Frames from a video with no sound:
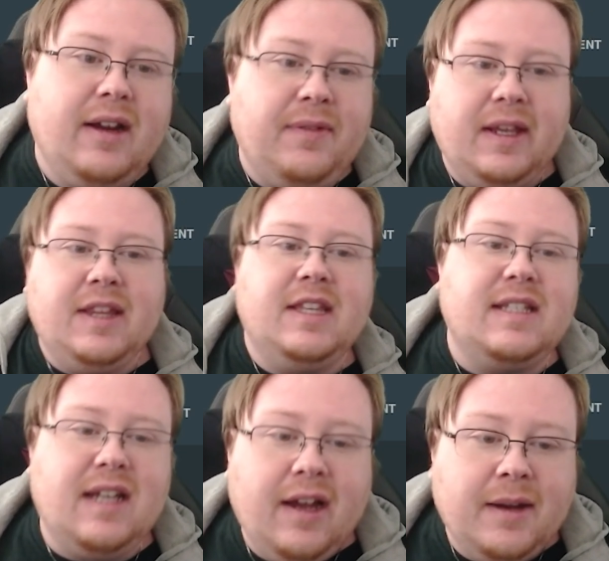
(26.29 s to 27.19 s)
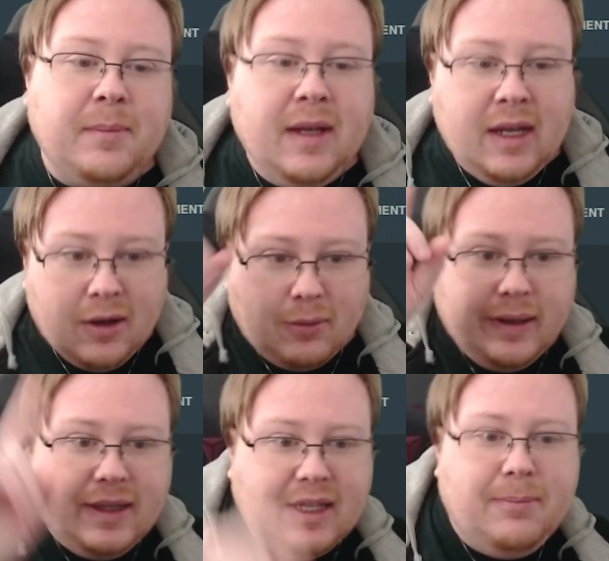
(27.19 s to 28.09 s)
If you get the time,
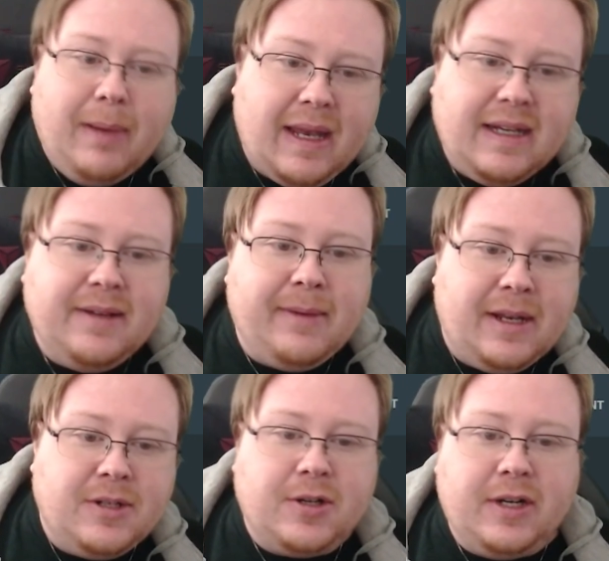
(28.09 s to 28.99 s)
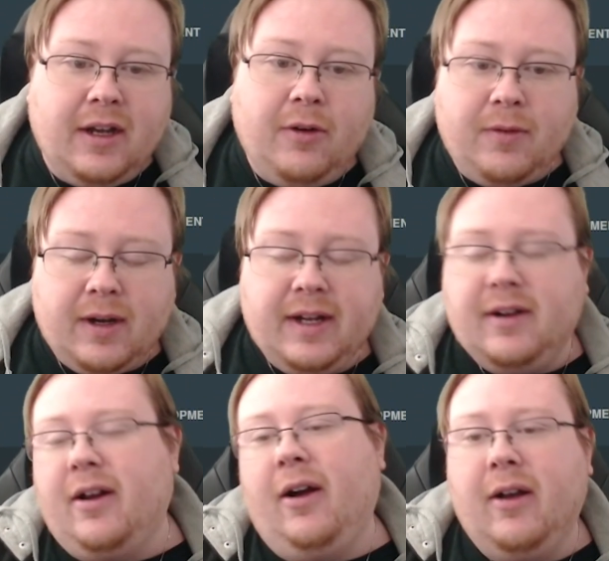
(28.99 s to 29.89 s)
read the compendium entry over
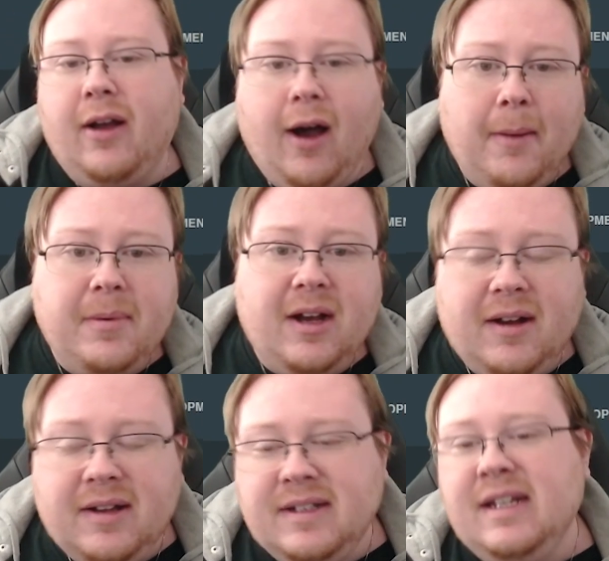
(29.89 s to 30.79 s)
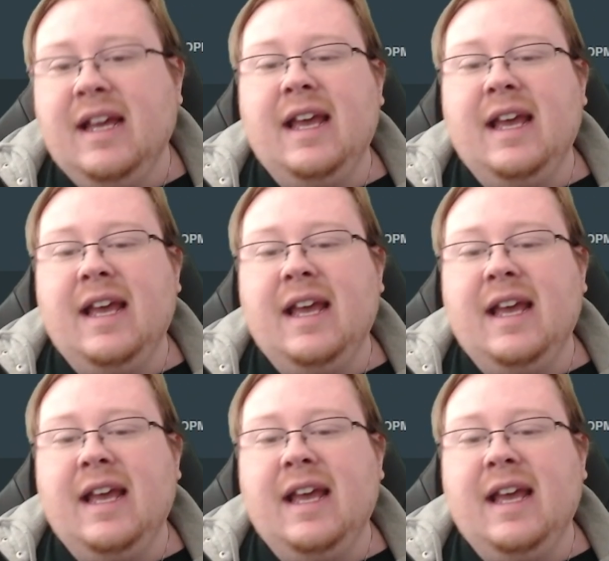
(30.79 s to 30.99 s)
here on CompCon.